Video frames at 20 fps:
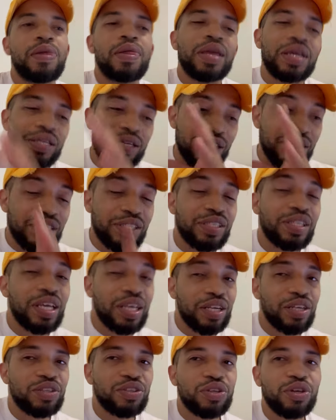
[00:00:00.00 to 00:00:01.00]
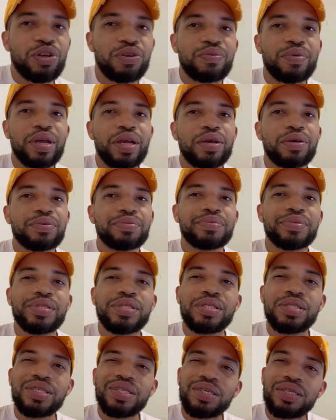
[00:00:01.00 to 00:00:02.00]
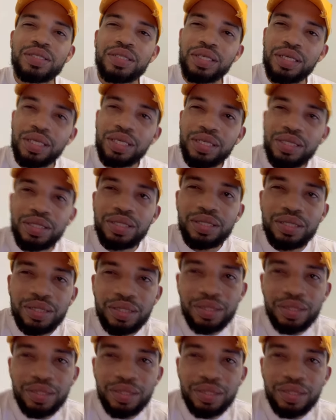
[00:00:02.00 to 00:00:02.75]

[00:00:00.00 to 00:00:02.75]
He did this thing in the third round. This nigga Diz,